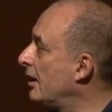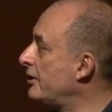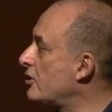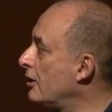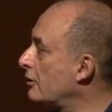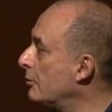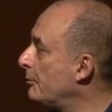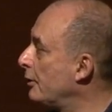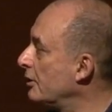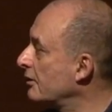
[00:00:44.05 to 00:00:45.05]
additional
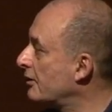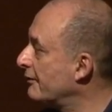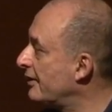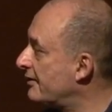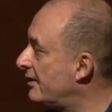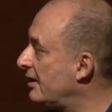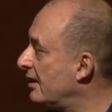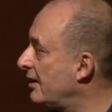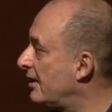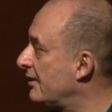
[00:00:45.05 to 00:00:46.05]
components of that
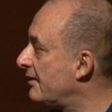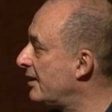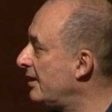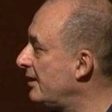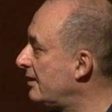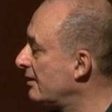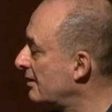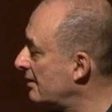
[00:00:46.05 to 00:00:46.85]
signaling cascade,